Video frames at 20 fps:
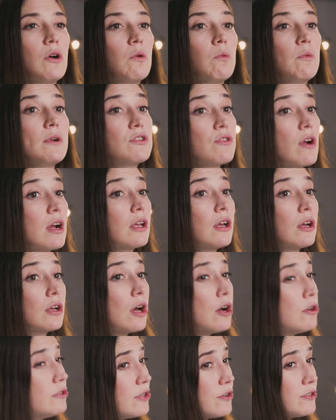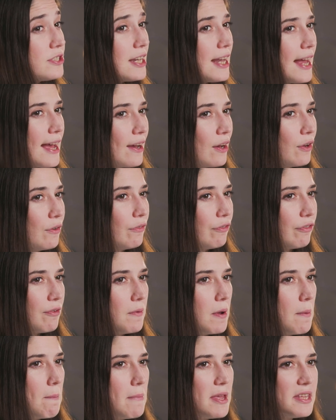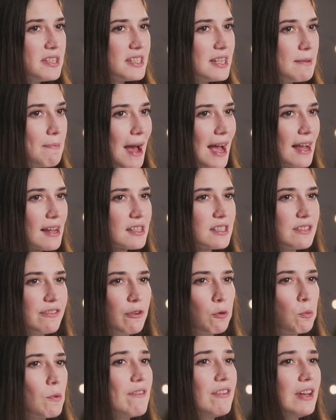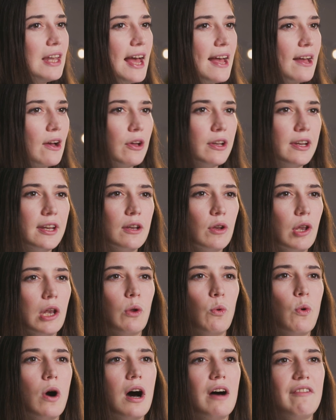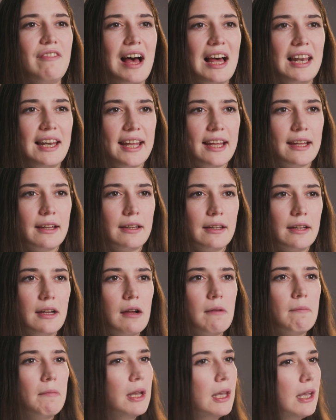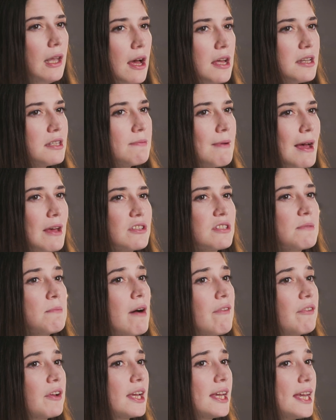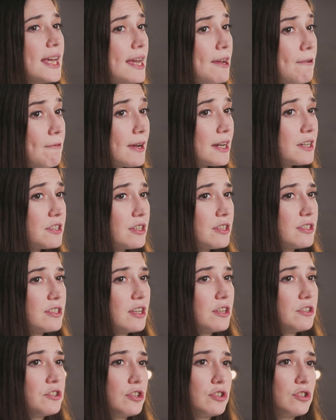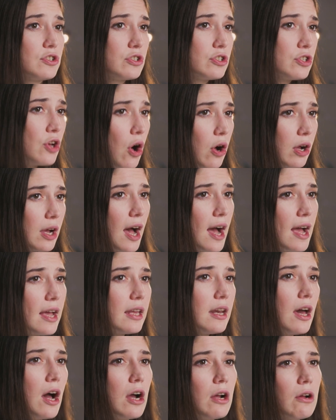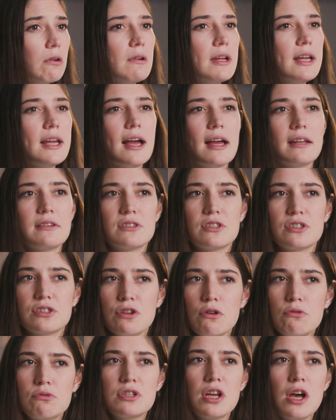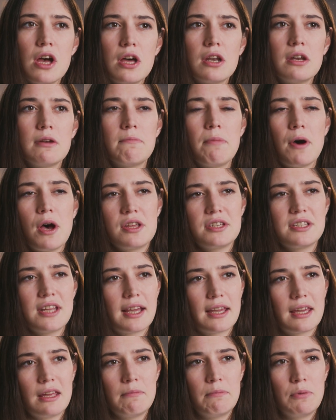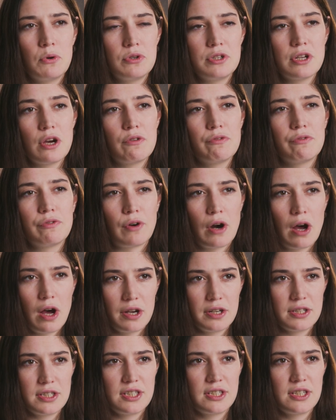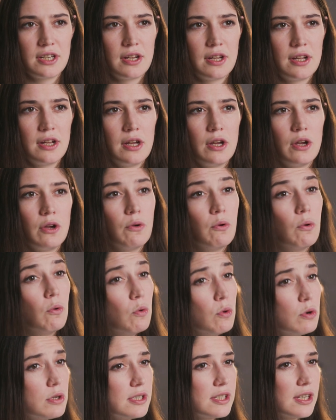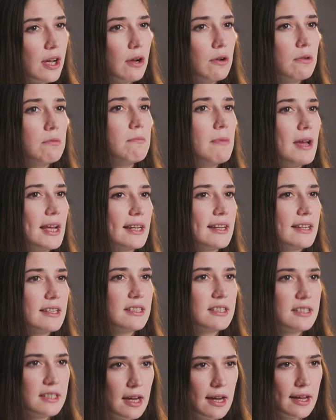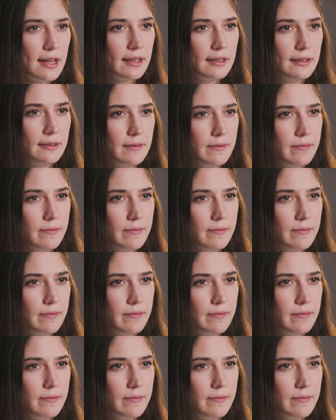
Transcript: We drank a Koto de Leon from the misty banks of the River Leon in the Loire Valley, but learnt about some other key regions such as Tokai in Hungary and Sauternes and Barsac in Bordeaux, France, who also make this style.